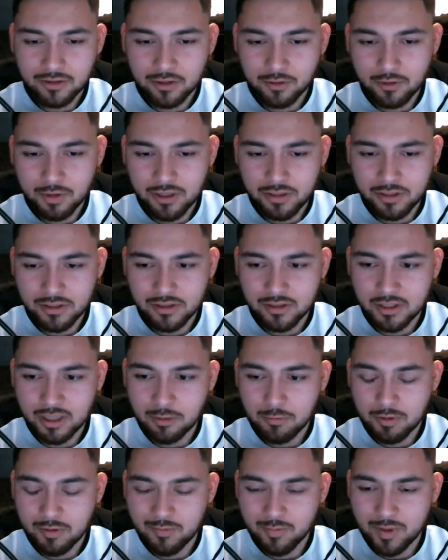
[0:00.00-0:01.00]
question that
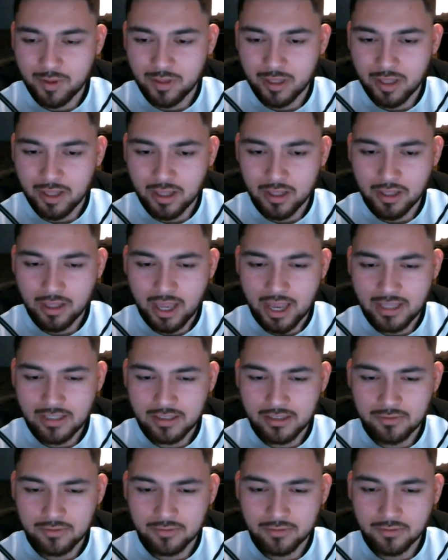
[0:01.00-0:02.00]
we've been
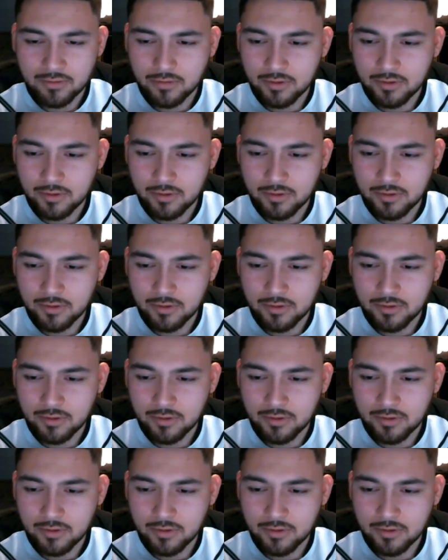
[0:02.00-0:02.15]
asking.